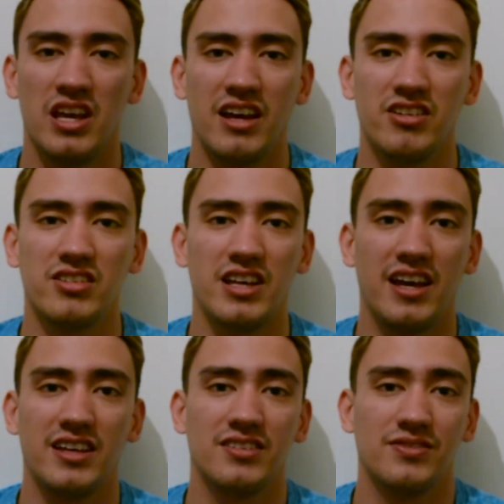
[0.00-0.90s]
End of the
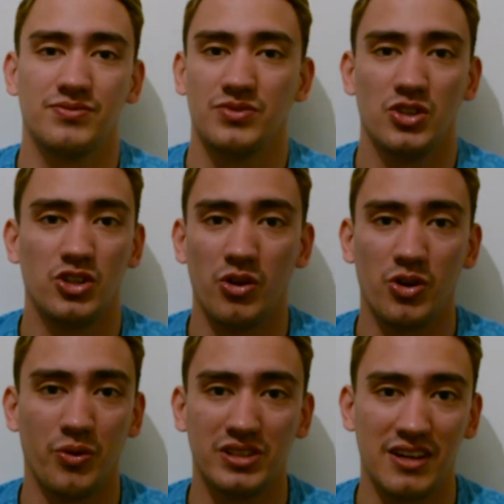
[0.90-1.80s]
day, you
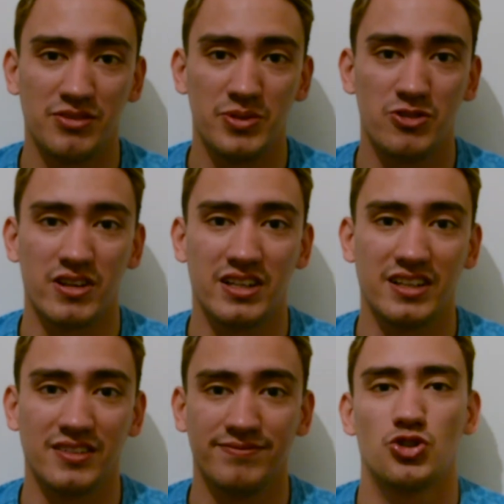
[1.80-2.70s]
don't always have to be
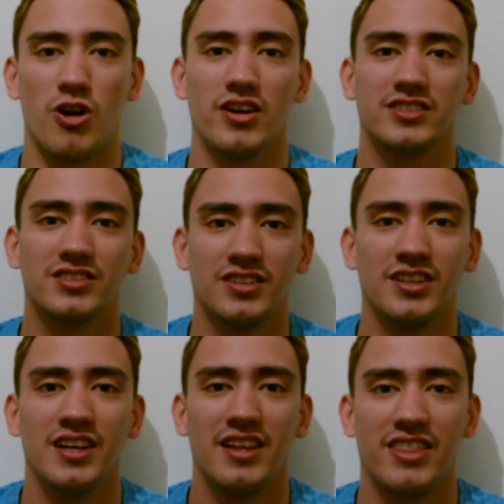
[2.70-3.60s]
drinking. Drugs.
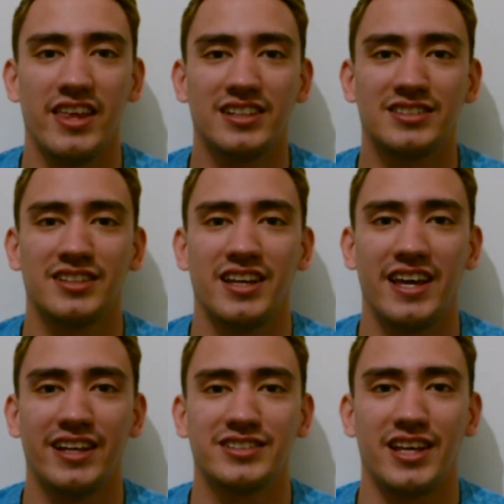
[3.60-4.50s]
This
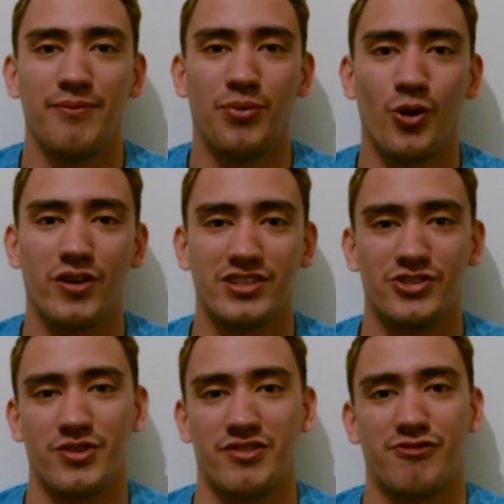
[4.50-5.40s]
is
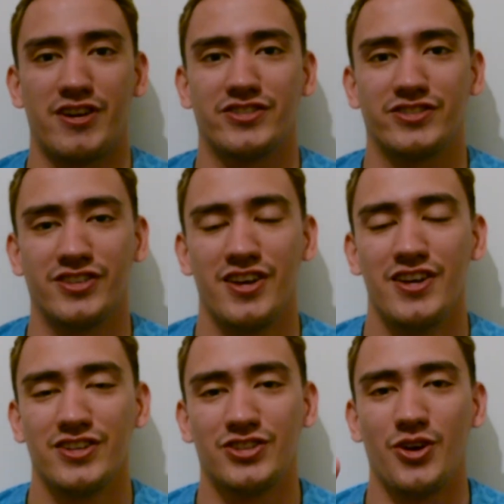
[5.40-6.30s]
important during freshers.
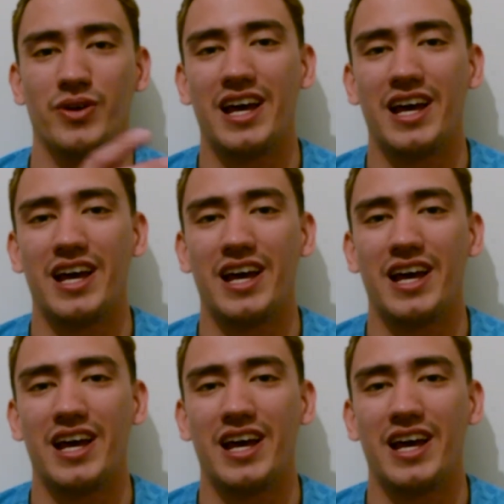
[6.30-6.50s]
So